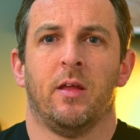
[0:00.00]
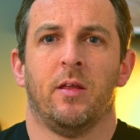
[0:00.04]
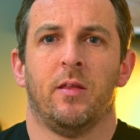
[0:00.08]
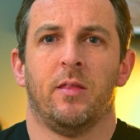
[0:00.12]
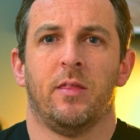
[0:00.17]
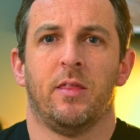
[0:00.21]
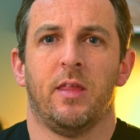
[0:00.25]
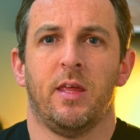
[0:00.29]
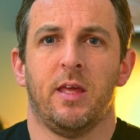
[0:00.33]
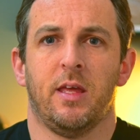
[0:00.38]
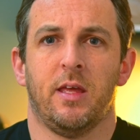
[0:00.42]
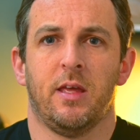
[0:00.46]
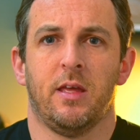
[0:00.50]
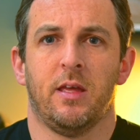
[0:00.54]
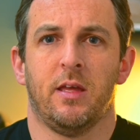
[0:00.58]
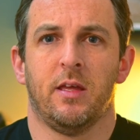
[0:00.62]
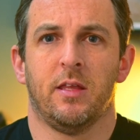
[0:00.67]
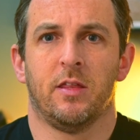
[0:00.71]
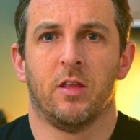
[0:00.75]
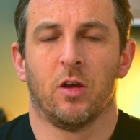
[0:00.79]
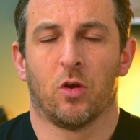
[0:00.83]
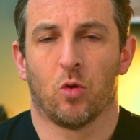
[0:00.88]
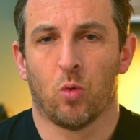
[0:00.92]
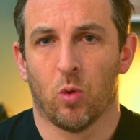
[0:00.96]

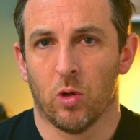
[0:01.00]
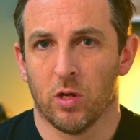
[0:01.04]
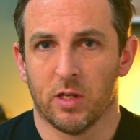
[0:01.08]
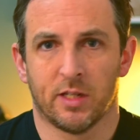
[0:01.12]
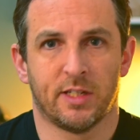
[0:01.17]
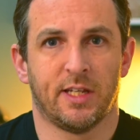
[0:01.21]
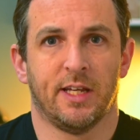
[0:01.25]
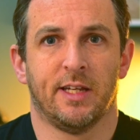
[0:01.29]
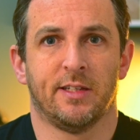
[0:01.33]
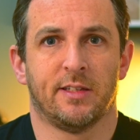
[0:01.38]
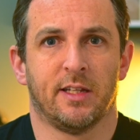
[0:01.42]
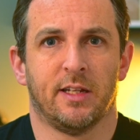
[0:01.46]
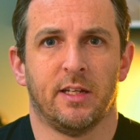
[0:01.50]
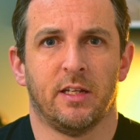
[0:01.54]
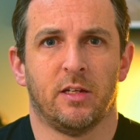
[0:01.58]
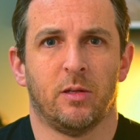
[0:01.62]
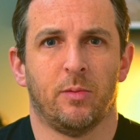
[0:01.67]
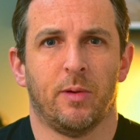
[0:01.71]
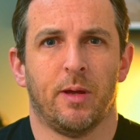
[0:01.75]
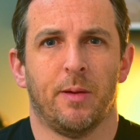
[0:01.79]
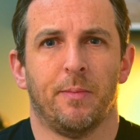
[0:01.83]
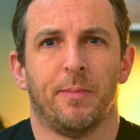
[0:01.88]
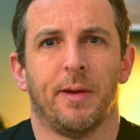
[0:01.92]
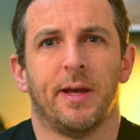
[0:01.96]
The quality is a
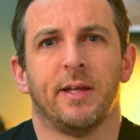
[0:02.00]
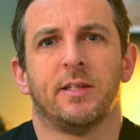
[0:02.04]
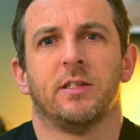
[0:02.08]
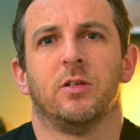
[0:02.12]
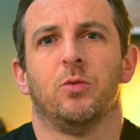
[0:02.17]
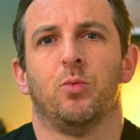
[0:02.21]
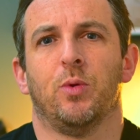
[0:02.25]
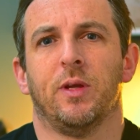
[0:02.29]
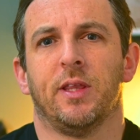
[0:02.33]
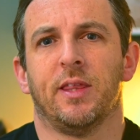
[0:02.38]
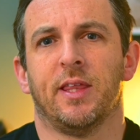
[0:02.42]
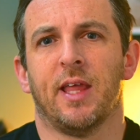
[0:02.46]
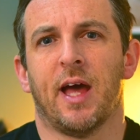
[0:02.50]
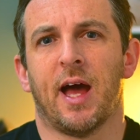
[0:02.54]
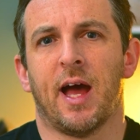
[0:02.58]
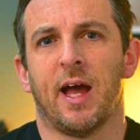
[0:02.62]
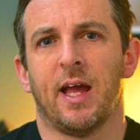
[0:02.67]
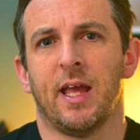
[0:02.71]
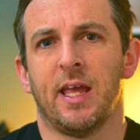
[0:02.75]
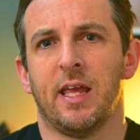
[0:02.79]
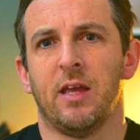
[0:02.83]
little bit better with that,